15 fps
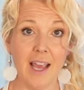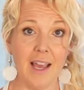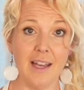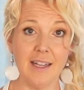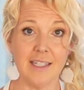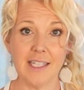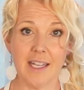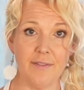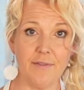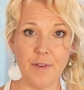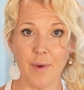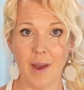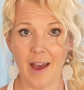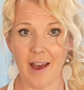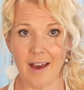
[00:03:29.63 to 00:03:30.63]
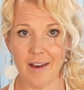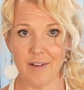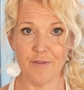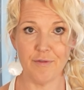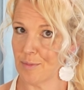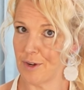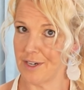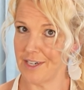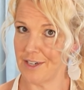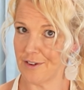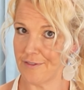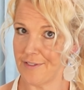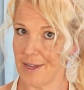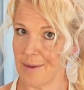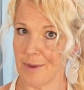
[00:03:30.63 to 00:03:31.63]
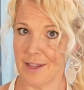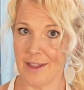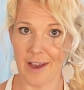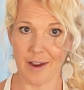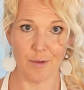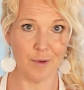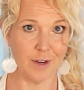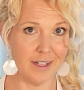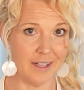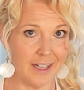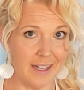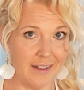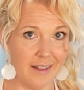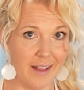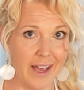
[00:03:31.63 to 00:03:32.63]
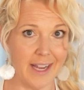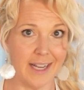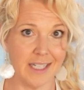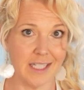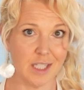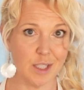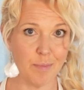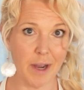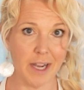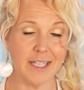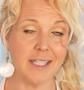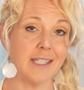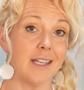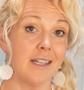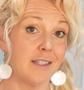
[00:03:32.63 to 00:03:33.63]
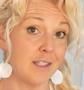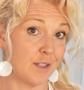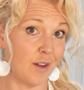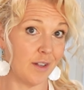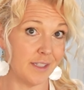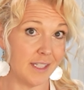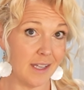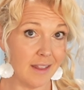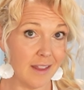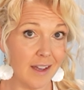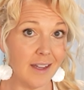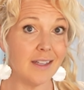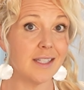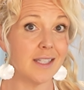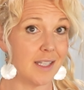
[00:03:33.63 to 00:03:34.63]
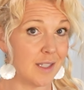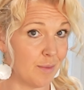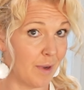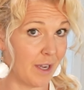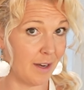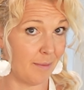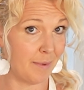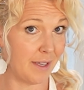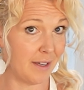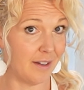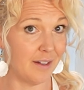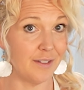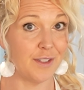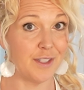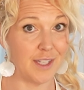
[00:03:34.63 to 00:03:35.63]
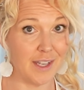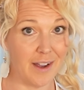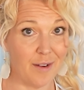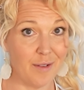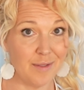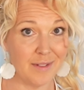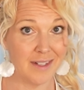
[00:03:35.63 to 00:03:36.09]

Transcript: And if you have someone in your family that really likes spice and salty things, this might appeal to you.